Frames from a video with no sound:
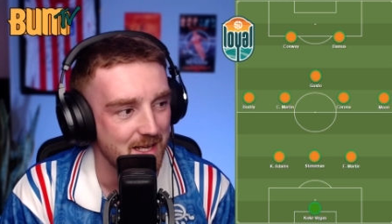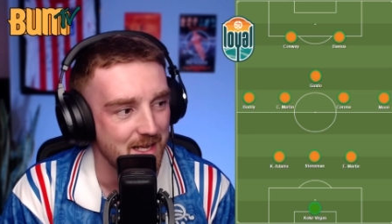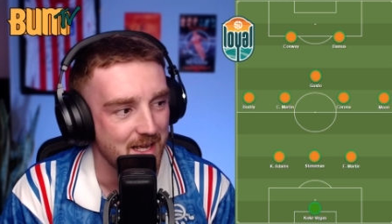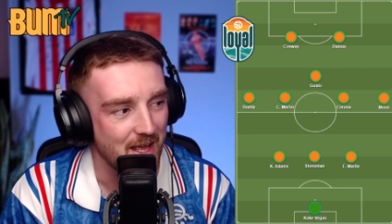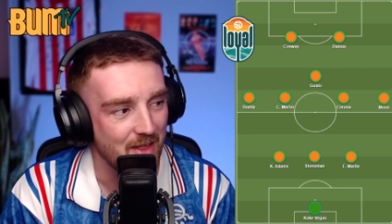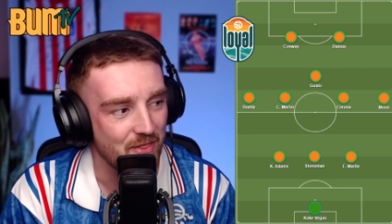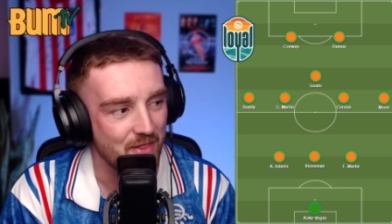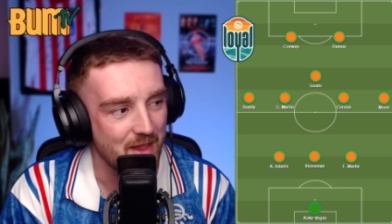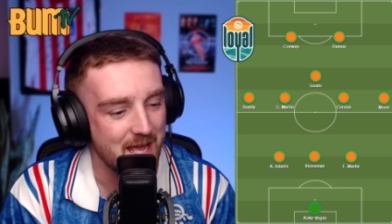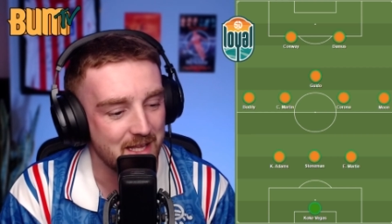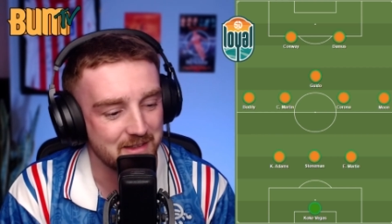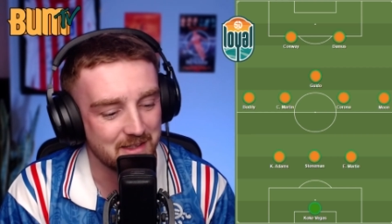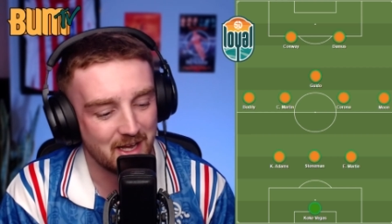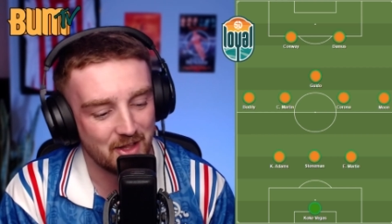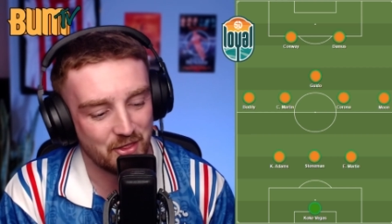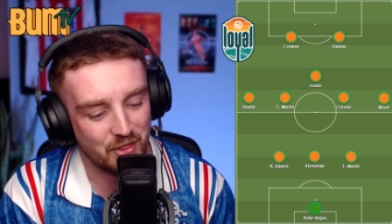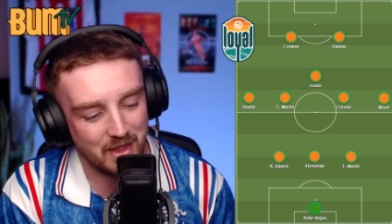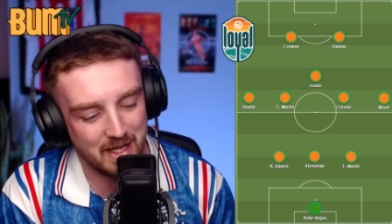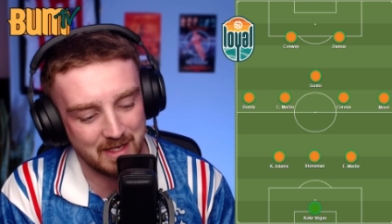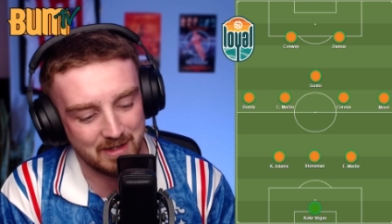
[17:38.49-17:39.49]
And then I
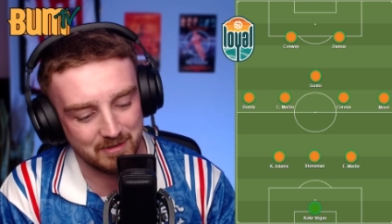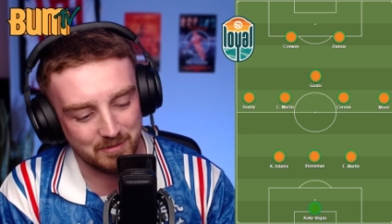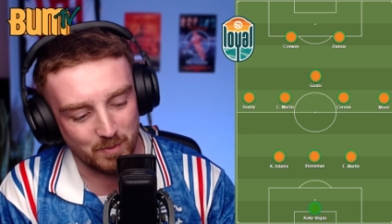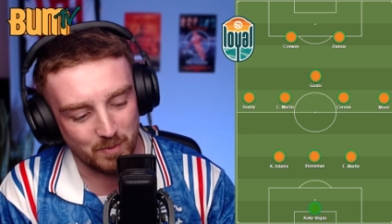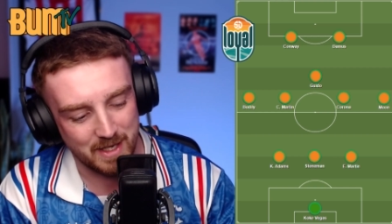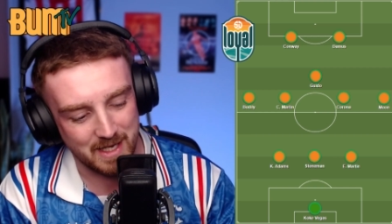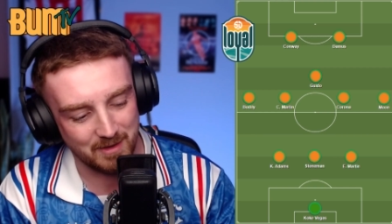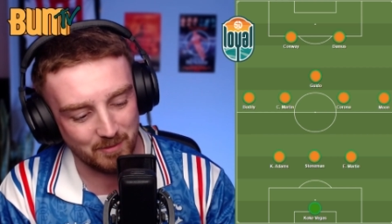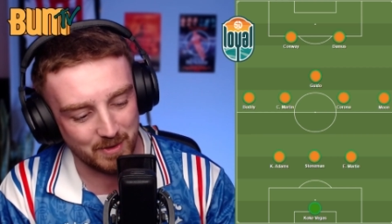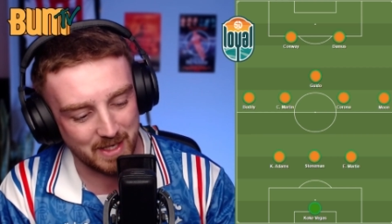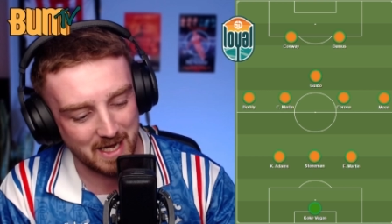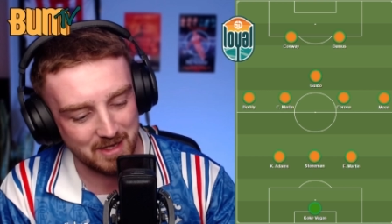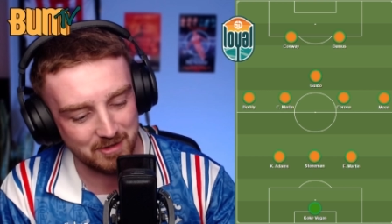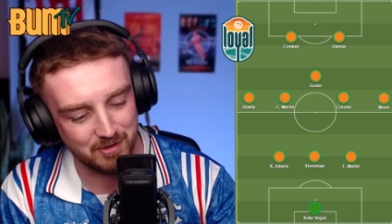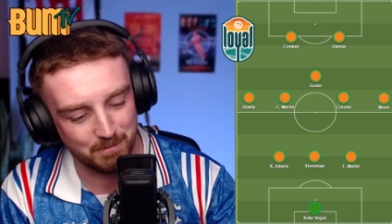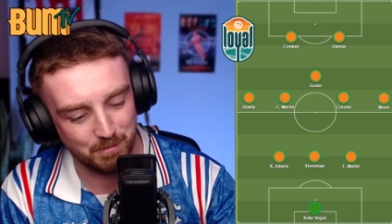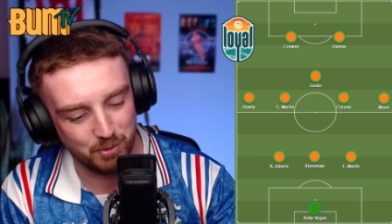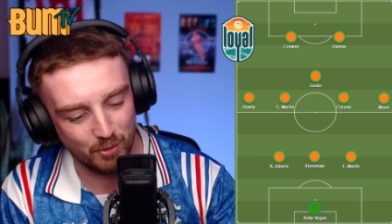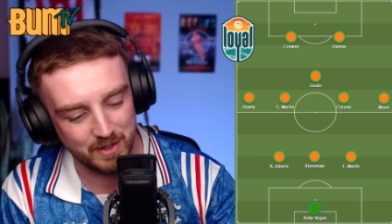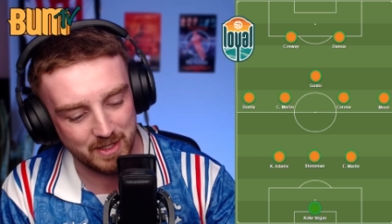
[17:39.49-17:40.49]
think we we're getting to a
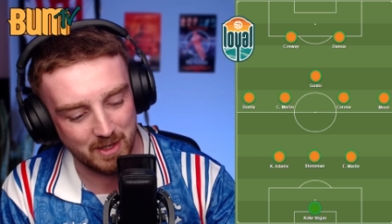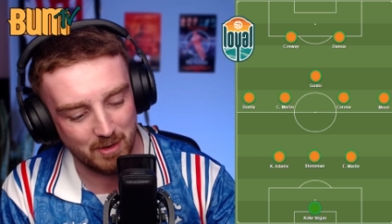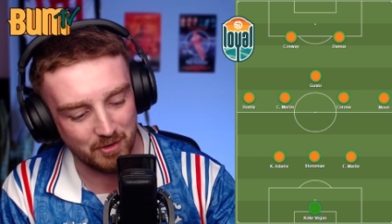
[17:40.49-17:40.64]
point now.